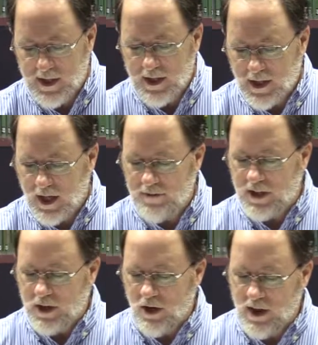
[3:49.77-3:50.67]

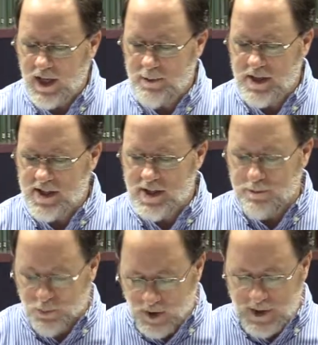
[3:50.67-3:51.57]
loving our enemies
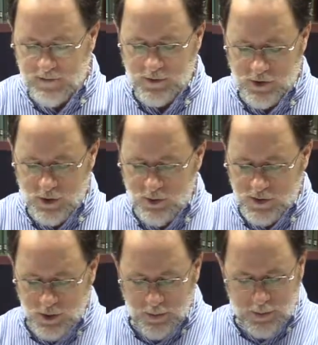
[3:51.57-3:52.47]
and praying for
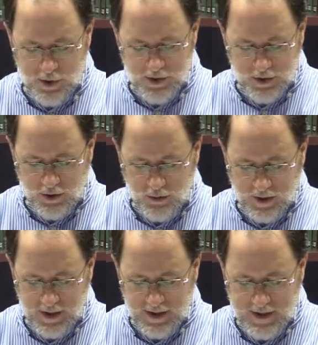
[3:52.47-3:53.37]
those who
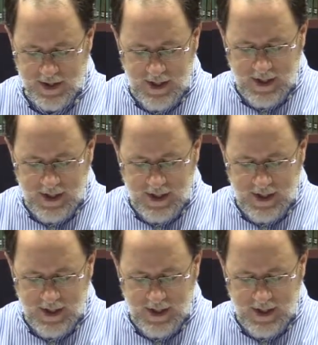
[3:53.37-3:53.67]
persecute us.